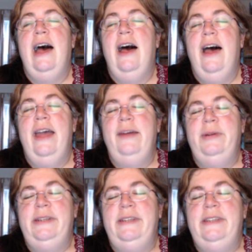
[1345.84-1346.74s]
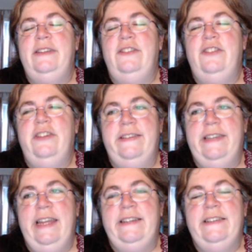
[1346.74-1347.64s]
I would
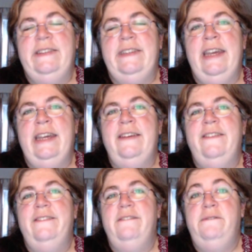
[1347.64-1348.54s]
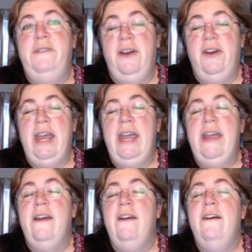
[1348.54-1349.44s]
just like to say
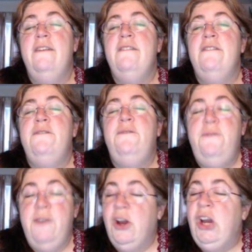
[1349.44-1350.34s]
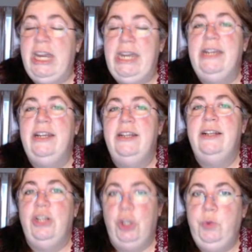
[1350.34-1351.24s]
very, very
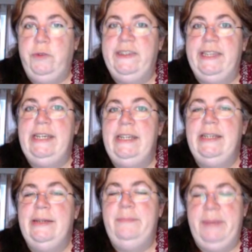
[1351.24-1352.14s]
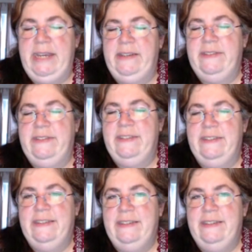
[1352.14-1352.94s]
loosely based.